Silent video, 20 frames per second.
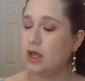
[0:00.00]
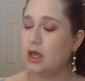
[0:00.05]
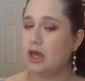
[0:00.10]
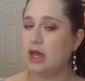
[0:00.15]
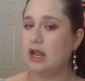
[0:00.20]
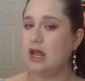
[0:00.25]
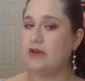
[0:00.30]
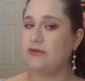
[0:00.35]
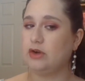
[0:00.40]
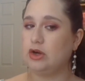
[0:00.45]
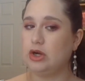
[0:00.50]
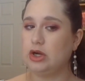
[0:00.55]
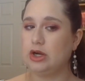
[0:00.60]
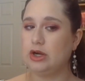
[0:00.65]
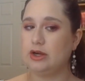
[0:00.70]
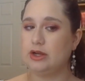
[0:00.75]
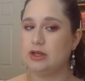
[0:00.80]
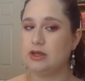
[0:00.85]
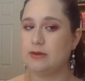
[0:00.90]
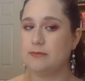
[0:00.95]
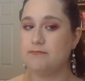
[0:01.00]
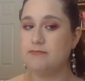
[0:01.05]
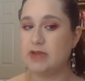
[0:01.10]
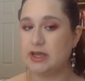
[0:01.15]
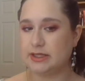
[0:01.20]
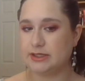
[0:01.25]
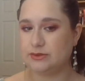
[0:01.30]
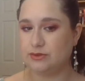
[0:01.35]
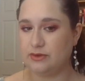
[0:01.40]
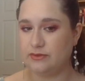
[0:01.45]
I've heard
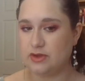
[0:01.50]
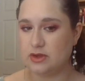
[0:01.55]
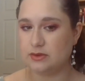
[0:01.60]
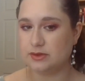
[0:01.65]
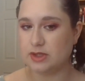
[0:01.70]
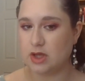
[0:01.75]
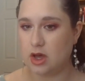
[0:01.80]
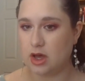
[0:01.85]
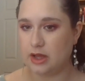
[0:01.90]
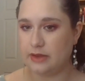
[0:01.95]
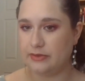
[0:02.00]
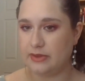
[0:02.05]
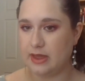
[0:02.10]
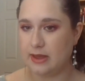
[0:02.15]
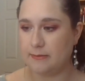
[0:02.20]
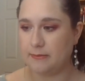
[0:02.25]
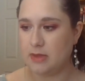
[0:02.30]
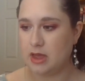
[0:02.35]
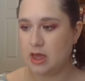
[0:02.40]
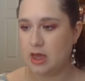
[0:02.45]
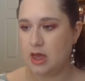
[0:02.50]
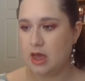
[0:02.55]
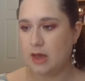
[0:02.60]
mixed reviews on them,